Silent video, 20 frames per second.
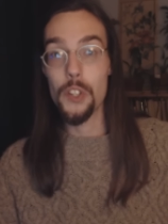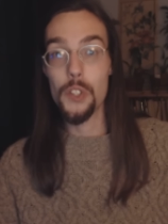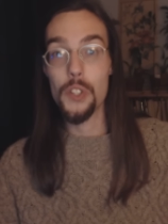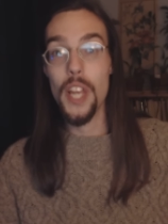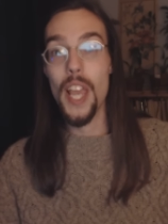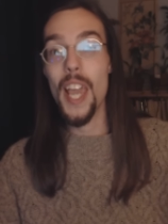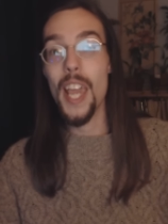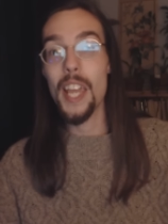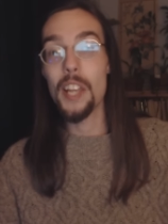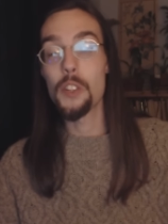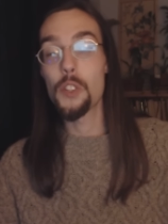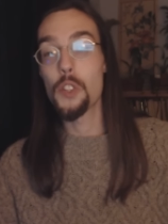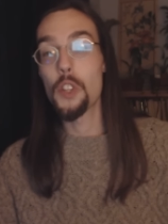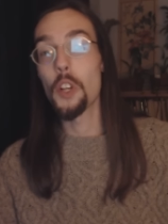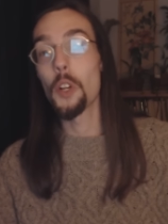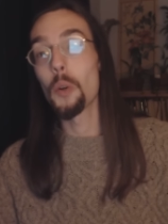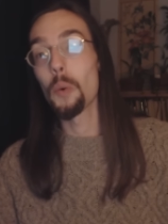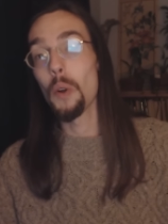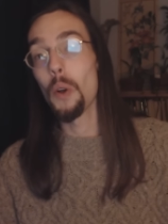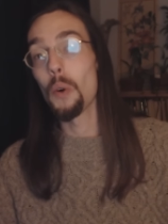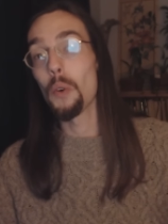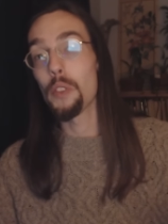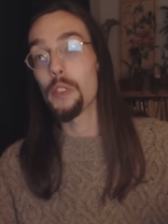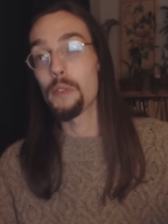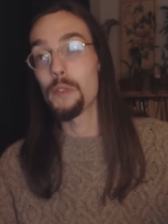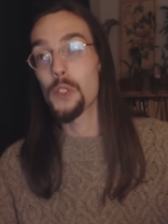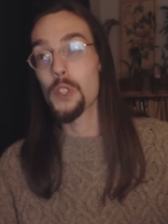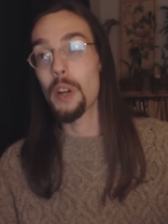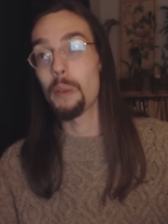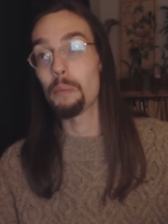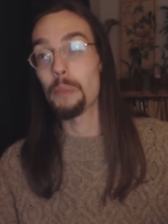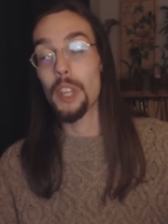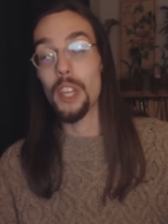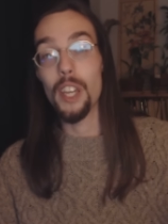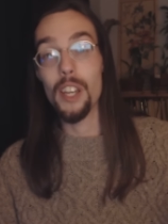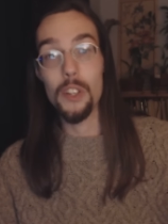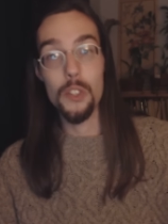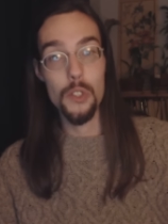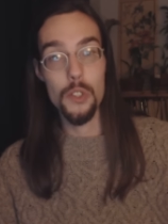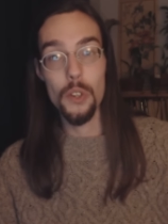just aids the growth of
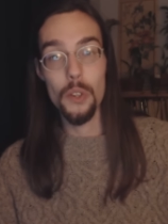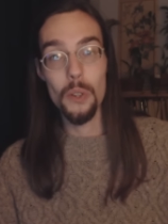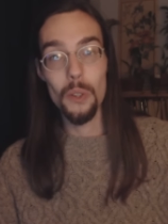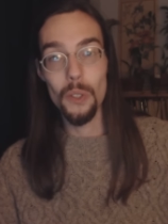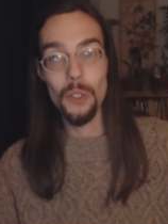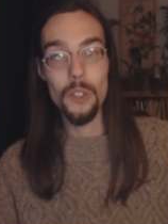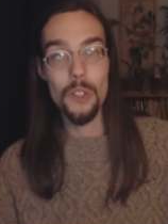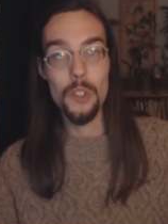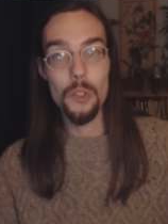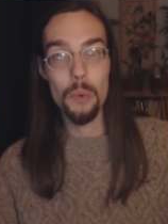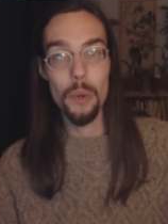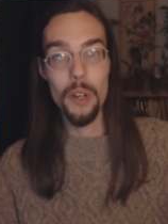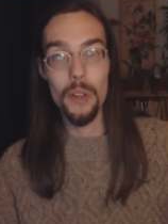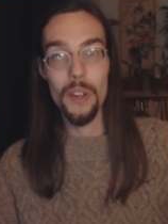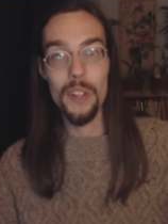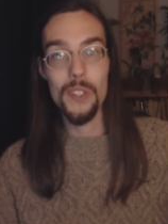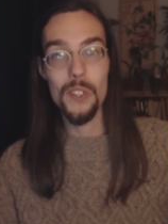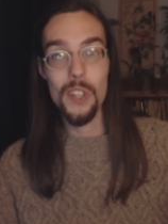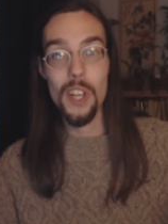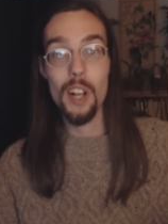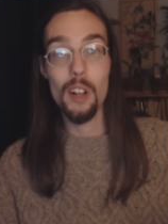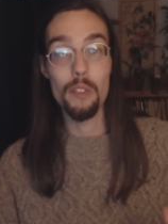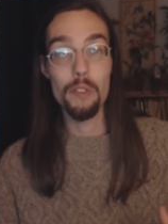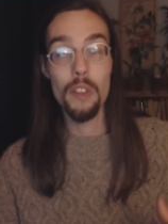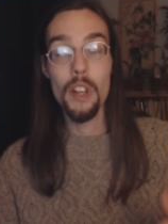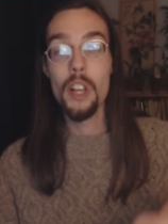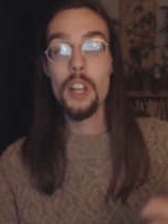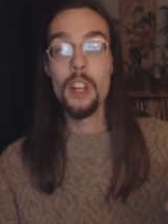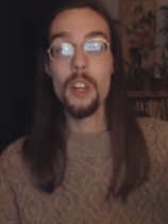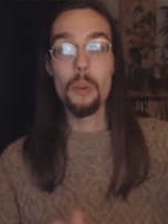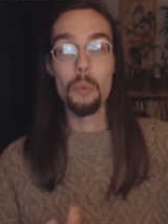something external to Twitter itself.